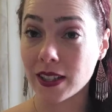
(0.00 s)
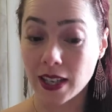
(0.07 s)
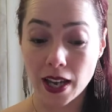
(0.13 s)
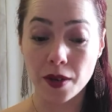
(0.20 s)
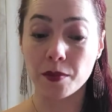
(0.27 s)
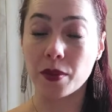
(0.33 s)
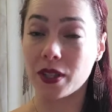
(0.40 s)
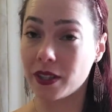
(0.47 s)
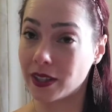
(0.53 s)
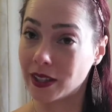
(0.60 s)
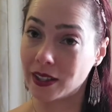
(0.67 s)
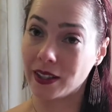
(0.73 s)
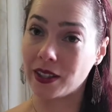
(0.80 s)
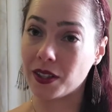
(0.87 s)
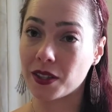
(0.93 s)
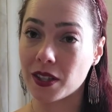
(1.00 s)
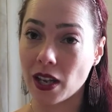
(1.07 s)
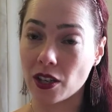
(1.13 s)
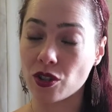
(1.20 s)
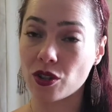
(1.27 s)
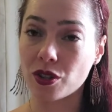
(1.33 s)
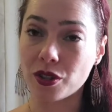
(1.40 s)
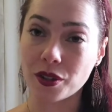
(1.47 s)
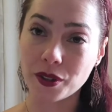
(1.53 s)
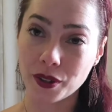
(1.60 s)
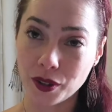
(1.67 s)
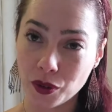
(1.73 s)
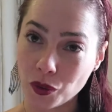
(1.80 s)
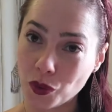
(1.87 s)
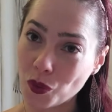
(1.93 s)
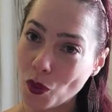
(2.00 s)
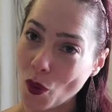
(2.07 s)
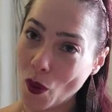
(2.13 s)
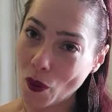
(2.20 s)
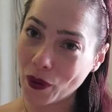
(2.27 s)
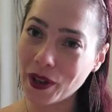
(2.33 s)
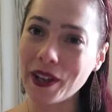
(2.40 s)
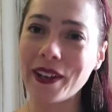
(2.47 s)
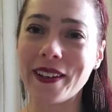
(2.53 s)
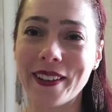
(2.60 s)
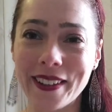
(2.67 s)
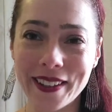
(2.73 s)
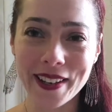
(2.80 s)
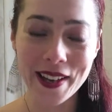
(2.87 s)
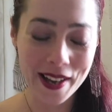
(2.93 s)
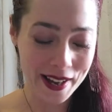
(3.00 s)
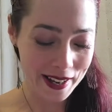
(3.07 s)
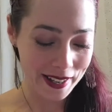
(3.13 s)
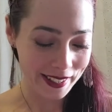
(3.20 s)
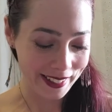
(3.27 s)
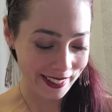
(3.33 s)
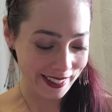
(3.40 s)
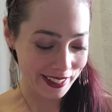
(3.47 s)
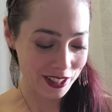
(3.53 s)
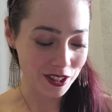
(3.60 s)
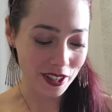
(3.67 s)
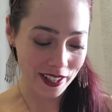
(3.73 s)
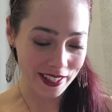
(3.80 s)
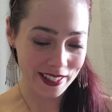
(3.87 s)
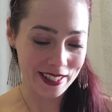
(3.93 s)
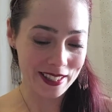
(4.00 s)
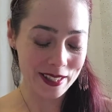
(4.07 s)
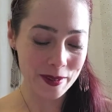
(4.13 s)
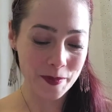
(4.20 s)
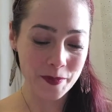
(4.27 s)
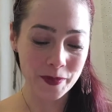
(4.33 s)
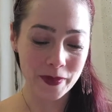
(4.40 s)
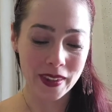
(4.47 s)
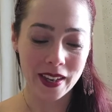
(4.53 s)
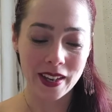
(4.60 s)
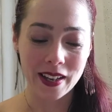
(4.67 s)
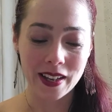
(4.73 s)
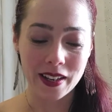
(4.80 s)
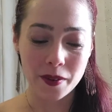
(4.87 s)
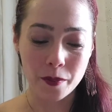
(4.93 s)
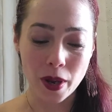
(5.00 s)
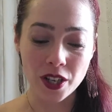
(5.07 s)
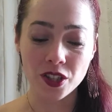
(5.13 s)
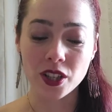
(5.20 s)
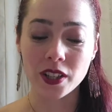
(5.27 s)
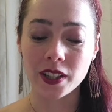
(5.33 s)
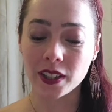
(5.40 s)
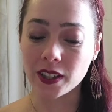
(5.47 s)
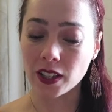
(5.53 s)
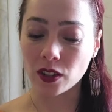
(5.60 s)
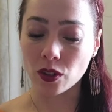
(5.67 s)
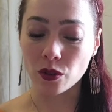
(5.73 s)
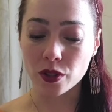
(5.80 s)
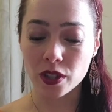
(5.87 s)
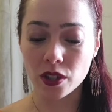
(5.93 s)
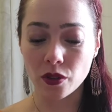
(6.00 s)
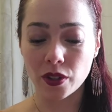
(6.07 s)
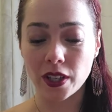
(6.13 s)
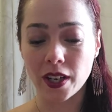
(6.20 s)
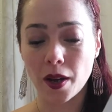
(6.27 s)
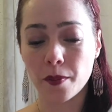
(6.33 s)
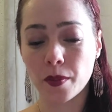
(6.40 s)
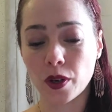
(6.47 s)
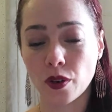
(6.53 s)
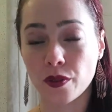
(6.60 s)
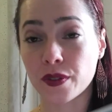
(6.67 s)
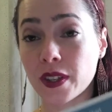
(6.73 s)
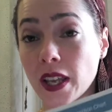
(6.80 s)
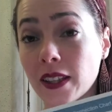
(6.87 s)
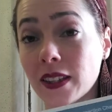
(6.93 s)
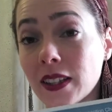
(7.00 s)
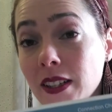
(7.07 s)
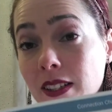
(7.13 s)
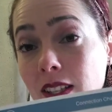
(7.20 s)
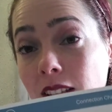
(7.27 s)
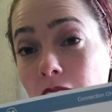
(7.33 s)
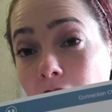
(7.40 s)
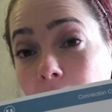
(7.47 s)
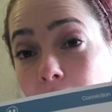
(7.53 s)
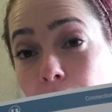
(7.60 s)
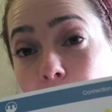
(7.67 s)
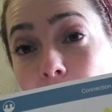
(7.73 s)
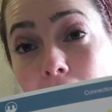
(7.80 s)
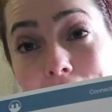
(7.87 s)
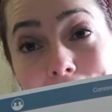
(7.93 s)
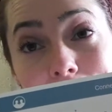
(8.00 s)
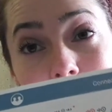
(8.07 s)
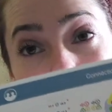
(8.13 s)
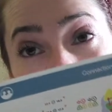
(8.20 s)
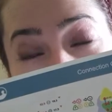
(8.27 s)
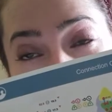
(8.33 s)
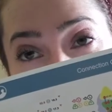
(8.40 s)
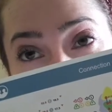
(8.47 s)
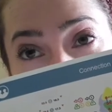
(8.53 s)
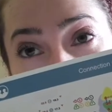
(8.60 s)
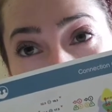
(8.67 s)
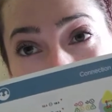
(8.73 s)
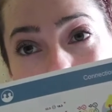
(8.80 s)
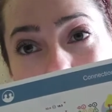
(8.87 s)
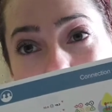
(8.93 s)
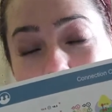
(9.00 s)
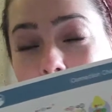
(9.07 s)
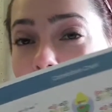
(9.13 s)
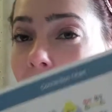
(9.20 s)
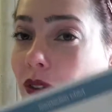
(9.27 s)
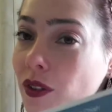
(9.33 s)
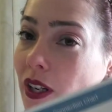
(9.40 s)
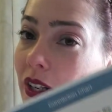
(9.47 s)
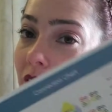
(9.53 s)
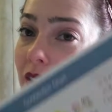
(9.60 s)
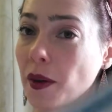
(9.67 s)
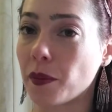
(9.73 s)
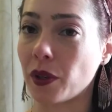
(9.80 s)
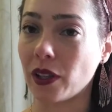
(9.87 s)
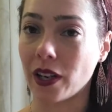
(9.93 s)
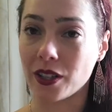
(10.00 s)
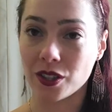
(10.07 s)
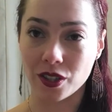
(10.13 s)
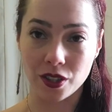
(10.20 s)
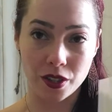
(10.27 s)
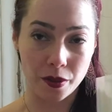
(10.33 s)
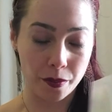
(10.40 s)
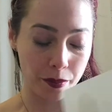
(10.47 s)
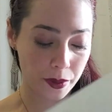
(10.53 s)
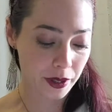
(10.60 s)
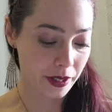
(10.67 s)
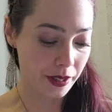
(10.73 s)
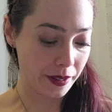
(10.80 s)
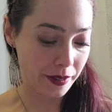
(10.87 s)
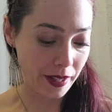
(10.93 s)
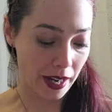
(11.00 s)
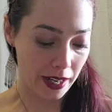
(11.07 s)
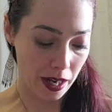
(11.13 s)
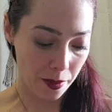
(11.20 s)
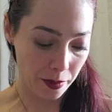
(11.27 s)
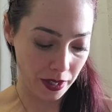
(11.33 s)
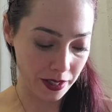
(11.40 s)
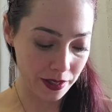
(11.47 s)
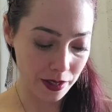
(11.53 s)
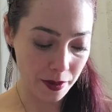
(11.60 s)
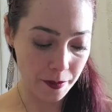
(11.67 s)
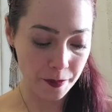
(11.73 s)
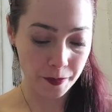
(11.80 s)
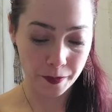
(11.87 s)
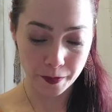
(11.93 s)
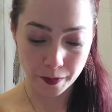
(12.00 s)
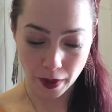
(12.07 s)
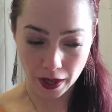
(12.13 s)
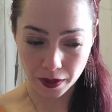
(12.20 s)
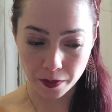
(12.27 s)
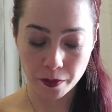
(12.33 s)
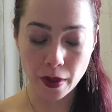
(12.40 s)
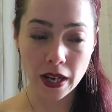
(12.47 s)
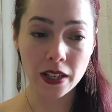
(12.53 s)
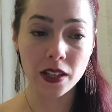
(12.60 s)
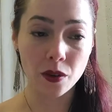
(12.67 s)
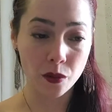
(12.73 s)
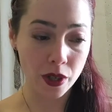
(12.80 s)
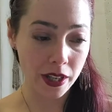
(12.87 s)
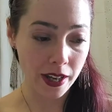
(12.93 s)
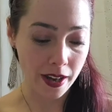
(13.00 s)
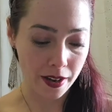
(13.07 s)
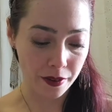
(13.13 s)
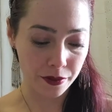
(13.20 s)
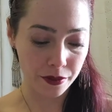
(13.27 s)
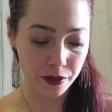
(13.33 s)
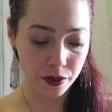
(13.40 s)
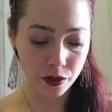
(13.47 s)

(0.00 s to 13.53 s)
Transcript: can be seen in such duo charts, mentioning that also the number of centers that are defined are important because they create some relationship dynamics. But mainly we have